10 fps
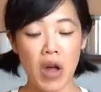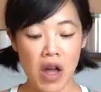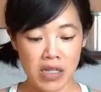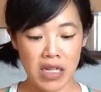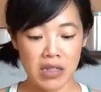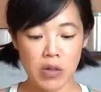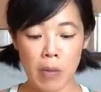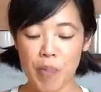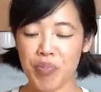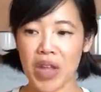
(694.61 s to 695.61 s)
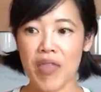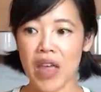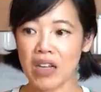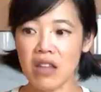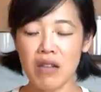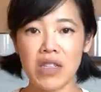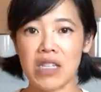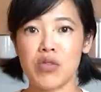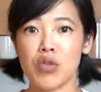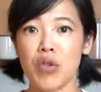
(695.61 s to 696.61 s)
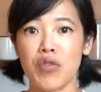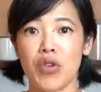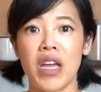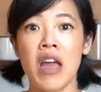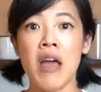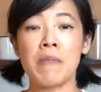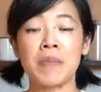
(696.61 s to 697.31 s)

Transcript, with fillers: onions and that lovely sulfury